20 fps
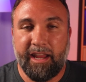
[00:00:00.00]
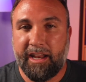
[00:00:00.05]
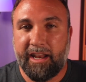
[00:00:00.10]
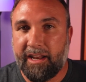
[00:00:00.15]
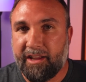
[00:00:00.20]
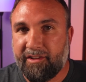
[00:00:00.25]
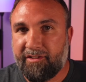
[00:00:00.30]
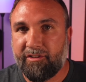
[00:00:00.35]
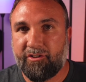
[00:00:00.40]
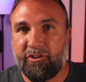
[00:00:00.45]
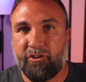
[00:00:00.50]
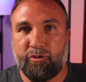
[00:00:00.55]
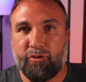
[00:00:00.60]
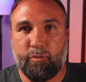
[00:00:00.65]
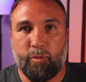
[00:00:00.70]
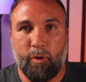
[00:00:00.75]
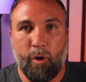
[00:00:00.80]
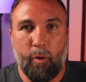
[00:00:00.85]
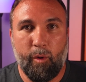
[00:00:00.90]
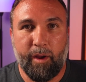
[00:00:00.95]
It isn't just
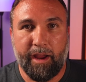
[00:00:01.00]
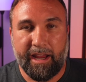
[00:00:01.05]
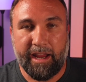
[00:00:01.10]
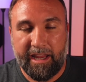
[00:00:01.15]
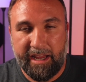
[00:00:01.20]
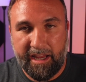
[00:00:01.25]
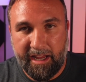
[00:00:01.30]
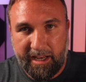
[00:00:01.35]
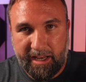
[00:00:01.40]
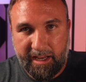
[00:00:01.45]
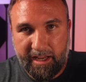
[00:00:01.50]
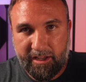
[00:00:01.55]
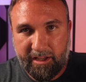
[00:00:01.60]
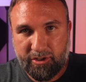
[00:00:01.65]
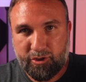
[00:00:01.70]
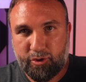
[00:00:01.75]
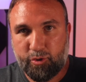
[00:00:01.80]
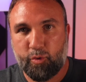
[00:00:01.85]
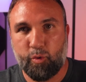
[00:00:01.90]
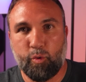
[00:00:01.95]
growing, it
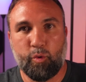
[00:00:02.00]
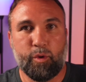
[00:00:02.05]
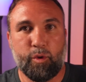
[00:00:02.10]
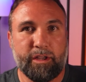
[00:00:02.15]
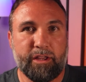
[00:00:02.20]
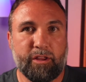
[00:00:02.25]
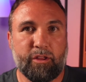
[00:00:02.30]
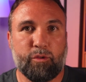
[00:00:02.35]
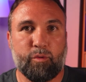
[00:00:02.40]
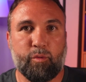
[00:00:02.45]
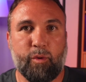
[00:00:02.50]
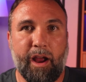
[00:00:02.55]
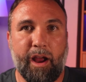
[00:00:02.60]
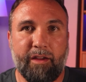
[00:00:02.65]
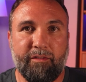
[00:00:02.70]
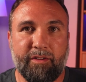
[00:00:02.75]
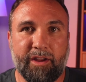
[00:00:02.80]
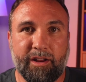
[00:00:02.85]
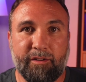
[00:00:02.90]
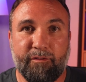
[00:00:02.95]
is truly
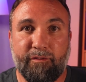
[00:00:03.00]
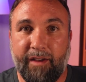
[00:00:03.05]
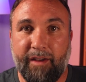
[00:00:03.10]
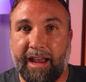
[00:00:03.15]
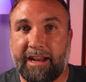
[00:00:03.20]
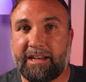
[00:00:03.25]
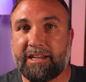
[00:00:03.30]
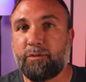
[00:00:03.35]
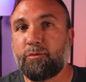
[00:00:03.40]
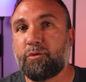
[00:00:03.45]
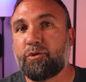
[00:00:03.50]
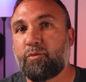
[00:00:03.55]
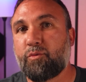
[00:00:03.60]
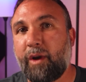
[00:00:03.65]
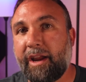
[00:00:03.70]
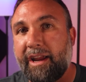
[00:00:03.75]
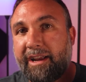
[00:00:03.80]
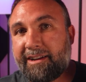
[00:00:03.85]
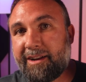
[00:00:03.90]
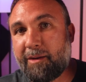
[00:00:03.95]
thriving. In fact, it was
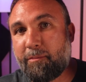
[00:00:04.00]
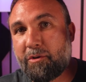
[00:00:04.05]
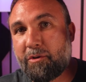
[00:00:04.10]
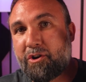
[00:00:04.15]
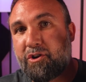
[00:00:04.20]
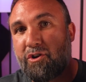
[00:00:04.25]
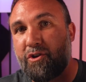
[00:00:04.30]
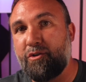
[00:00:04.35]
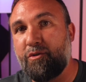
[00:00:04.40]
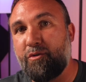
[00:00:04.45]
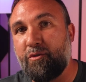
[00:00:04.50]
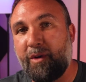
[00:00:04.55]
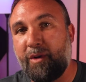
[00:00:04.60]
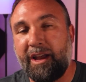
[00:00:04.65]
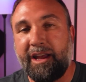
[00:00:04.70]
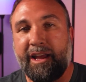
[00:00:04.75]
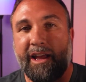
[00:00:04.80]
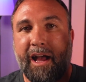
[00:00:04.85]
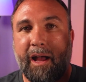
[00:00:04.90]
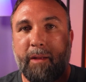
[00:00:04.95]
ranked number 2
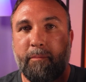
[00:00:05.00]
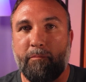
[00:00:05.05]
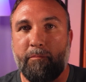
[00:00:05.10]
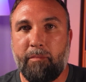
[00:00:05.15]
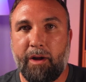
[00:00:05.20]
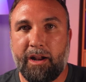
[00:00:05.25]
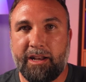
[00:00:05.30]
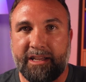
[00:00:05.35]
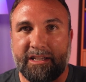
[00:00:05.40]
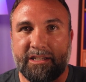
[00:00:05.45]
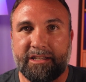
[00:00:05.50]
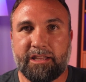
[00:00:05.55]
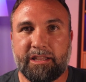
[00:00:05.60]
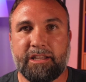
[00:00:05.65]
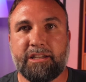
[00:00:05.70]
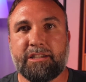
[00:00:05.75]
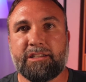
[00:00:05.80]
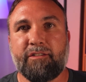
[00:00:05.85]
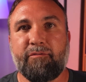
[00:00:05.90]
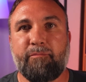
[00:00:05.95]
on Money's
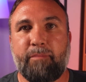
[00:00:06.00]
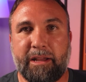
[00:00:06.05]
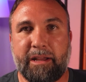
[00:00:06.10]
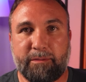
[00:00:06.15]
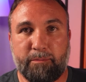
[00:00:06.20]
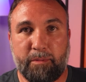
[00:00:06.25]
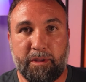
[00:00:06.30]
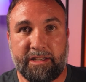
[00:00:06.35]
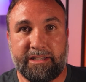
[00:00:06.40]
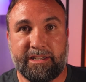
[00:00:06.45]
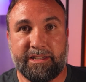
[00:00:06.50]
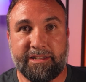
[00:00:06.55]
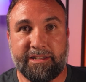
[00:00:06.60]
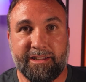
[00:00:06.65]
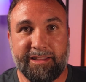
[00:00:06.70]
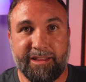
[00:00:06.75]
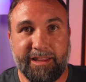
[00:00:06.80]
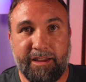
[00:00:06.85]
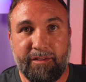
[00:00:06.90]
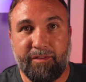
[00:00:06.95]
list of best places
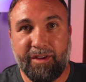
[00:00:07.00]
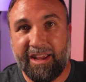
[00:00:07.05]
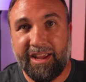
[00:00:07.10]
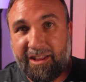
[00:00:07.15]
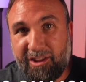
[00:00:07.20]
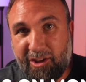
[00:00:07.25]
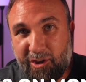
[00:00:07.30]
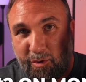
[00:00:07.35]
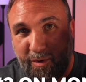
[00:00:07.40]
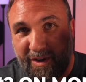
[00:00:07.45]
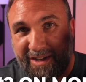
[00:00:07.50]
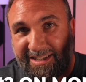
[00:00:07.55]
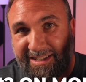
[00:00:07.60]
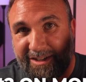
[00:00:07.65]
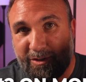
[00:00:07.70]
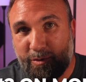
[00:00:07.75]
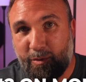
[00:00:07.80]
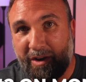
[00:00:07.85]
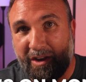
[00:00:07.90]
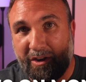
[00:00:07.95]
to live in the U.S.
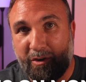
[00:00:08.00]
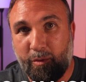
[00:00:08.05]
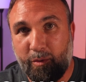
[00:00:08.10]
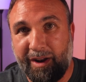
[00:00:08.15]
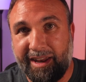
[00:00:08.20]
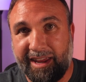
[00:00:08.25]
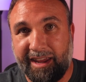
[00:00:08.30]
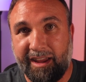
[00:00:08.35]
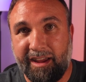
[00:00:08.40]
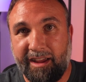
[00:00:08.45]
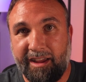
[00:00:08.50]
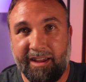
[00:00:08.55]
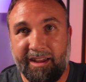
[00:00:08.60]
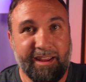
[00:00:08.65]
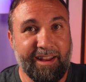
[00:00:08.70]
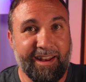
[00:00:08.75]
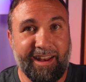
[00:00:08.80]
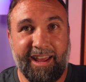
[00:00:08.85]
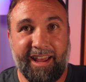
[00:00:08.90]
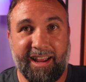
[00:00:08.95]
in 2020.
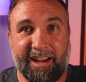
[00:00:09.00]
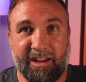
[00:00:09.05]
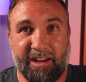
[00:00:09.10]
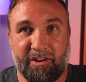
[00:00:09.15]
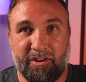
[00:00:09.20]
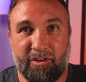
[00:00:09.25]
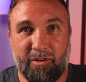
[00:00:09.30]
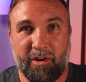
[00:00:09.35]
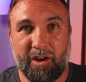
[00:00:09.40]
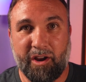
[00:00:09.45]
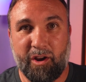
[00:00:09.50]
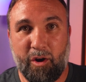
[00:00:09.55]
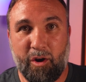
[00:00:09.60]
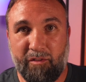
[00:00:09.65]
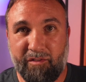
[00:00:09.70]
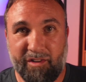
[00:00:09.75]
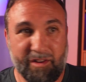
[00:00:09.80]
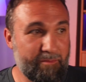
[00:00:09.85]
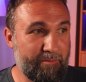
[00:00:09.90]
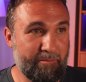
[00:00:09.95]
And heck, during
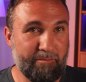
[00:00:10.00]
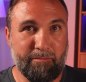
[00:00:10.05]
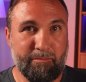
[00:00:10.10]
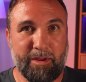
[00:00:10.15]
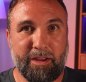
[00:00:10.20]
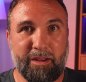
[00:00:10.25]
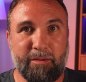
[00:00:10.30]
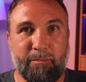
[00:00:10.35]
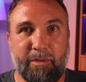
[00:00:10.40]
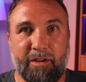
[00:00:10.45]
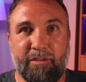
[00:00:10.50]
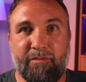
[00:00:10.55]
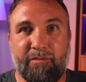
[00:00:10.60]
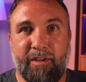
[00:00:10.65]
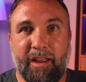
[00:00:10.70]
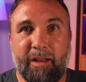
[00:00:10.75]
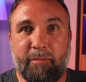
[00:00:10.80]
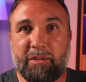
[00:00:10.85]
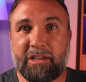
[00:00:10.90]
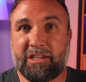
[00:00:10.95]
COVID, me and my
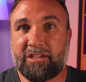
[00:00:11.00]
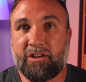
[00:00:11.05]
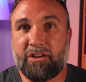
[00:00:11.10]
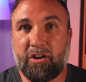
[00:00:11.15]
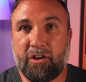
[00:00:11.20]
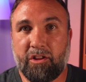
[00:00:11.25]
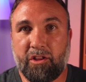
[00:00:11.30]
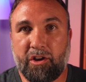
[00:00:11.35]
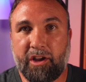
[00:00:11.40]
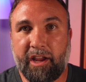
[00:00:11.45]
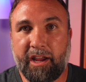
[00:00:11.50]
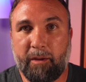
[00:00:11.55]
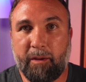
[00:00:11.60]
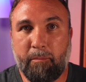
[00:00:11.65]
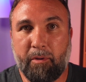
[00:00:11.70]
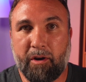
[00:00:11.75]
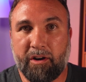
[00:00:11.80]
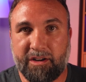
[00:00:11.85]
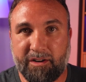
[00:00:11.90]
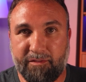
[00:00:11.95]
family started looking in
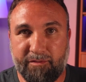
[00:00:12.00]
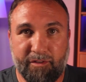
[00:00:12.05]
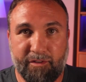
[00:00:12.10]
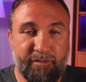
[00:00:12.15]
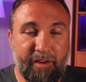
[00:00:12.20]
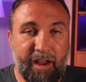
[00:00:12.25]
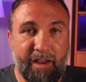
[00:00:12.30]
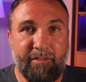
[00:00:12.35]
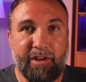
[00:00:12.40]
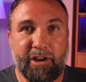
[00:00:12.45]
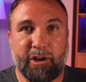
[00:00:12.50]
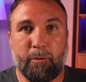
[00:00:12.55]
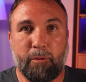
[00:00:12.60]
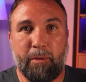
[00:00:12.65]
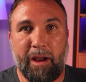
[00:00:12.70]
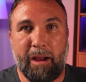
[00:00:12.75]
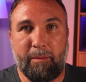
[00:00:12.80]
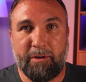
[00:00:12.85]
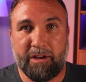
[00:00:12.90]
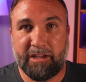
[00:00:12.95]
Parker for 5-acre
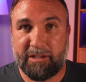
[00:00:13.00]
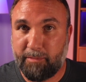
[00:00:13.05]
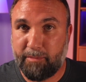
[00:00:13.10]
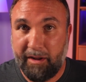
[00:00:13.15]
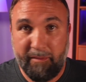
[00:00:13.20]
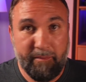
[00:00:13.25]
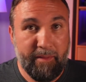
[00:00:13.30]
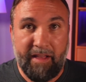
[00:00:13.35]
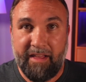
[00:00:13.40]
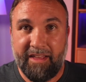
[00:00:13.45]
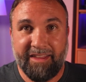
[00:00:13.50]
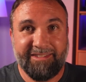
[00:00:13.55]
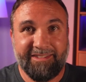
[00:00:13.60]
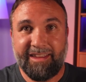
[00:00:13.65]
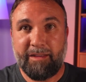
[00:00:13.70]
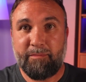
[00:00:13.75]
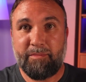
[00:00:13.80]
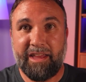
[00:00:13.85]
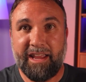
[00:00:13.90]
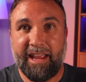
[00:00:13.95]
properties, but
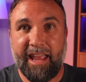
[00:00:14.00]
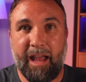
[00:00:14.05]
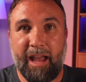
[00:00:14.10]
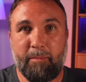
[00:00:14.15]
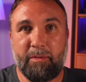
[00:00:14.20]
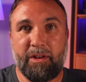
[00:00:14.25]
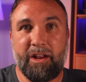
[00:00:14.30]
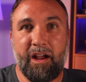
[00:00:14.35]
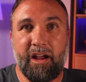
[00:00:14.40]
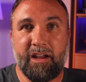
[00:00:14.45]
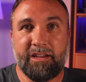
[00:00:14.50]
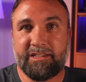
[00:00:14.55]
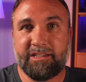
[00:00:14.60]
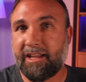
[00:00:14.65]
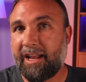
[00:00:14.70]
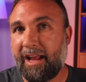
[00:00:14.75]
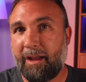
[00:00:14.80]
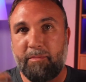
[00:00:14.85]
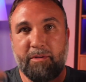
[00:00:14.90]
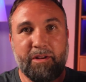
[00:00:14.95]
same thing happened to us.
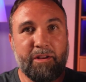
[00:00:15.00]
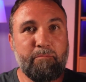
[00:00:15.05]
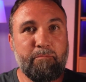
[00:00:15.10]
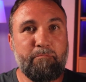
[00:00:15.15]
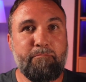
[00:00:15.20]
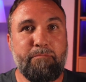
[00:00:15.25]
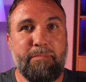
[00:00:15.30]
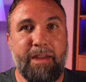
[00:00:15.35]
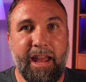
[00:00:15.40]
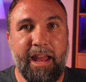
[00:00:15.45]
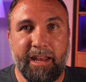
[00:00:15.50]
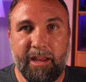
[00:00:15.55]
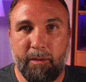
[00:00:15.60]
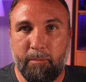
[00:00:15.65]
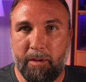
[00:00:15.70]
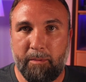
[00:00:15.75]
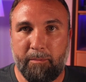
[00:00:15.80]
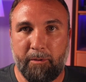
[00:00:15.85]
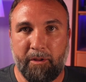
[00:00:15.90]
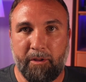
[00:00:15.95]
It happened to many
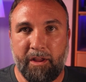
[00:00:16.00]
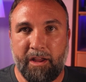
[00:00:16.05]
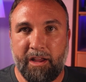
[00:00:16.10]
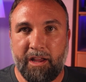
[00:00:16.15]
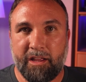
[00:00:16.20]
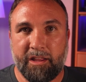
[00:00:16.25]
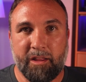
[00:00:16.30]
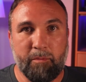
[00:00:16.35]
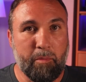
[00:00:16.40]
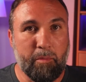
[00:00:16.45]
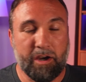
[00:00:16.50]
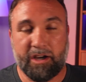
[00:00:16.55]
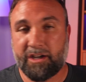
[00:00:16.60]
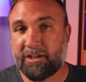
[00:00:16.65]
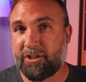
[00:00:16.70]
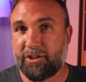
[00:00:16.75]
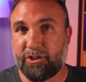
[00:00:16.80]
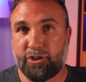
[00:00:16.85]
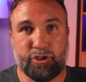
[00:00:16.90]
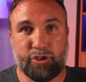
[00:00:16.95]
people. The market
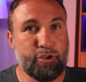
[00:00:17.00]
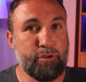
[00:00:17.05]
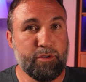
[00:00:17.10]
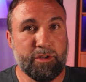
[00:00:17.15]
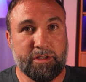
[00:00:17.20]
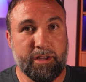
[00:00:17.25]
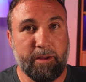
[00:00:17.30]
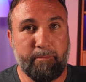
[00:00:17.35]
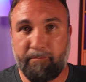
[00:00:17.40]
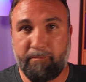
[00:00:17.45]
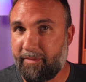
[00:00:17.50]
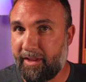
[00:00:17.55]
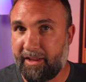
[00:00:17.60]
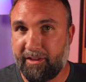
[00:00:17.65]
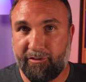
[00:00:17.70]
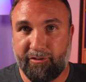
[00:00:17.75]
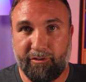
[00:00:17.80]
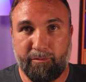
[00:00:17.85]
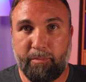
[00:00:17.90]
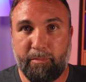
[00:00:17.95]
just chewed us up
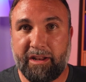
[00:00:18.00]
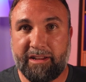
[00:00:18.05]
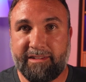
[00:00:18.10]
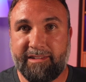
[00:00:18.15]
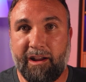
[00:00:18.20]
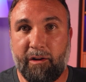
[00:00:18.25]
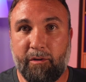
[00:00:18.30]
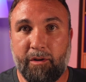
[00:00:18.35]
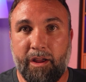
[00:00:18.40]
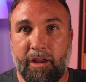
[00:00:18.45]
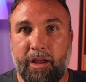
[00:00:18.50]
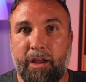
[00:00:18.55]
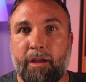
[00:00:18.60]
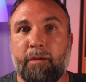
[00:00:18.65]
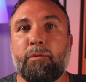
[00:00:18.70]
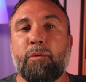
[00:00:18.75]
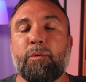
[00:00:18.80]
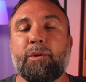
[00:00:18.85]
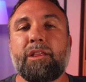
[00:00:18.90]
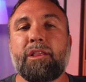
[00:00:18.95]
and spit us out.
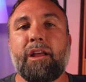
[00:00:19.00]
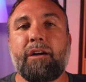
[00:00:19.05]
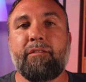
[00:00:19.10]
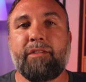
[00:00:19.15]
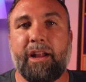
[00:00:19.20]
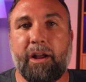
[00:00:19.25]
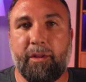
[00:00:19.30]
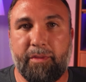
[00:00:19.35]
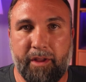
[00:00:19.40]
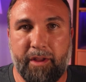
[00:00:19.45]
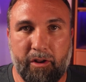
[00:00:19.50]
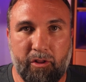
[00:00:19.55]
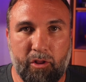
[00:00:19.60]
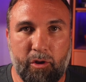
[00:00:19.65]
But we love it out there.